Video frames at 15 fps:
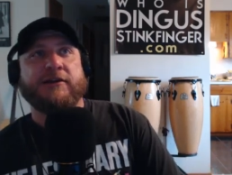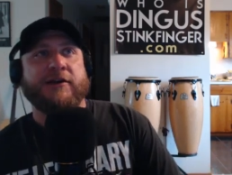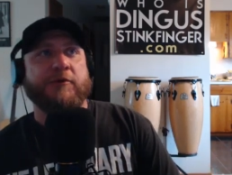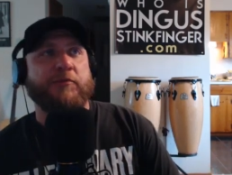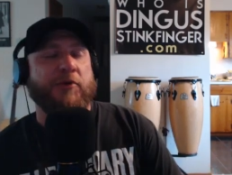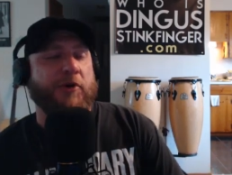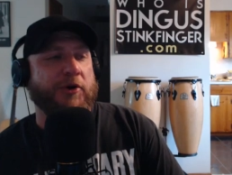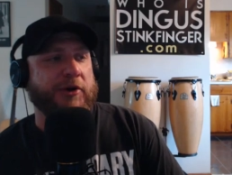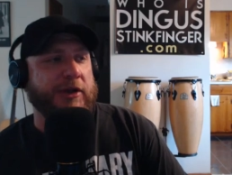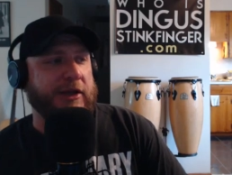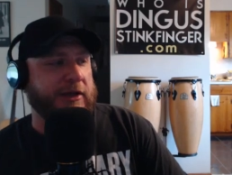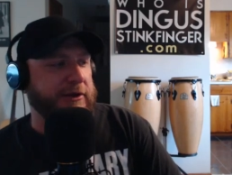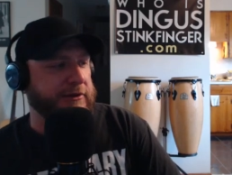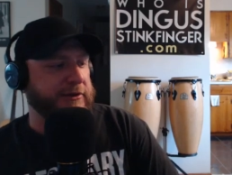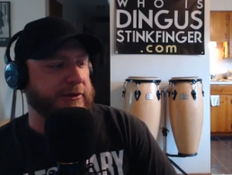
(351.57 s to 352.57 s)
a
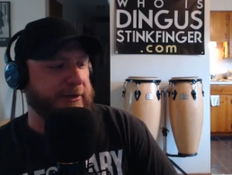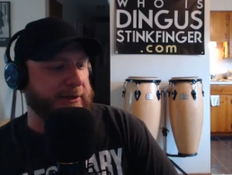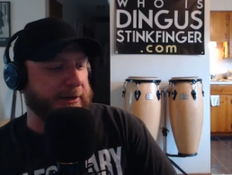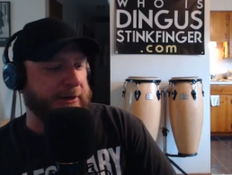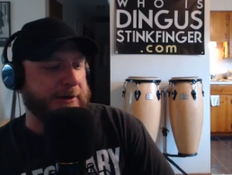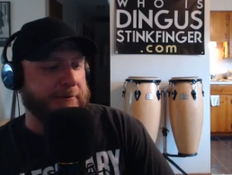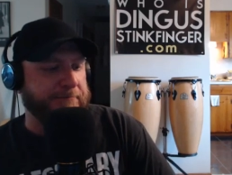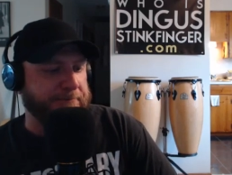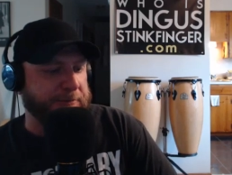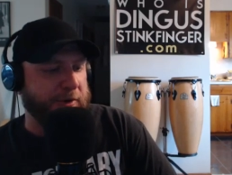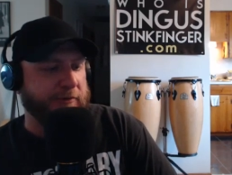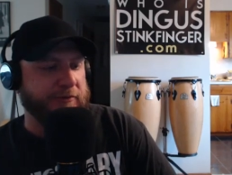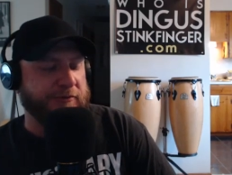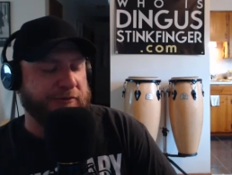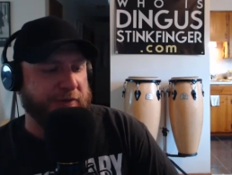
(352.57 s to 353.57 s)
party
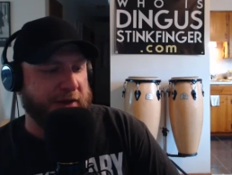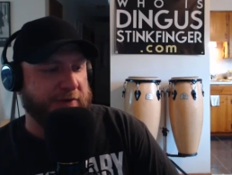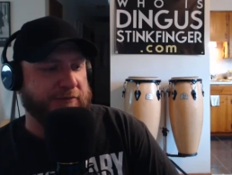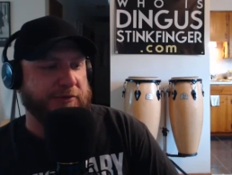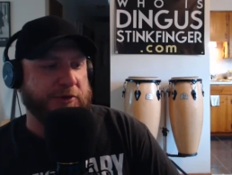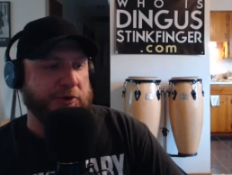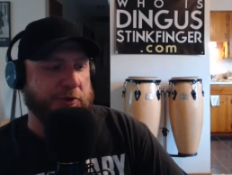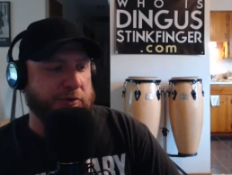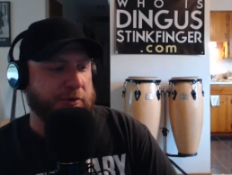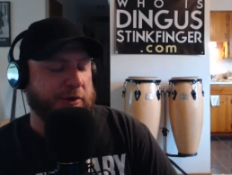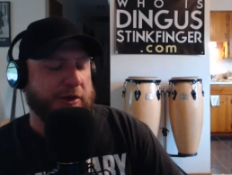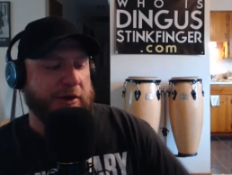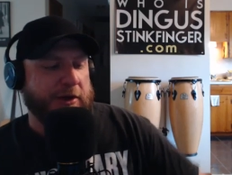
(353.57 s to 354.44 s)
over in Fayetteville,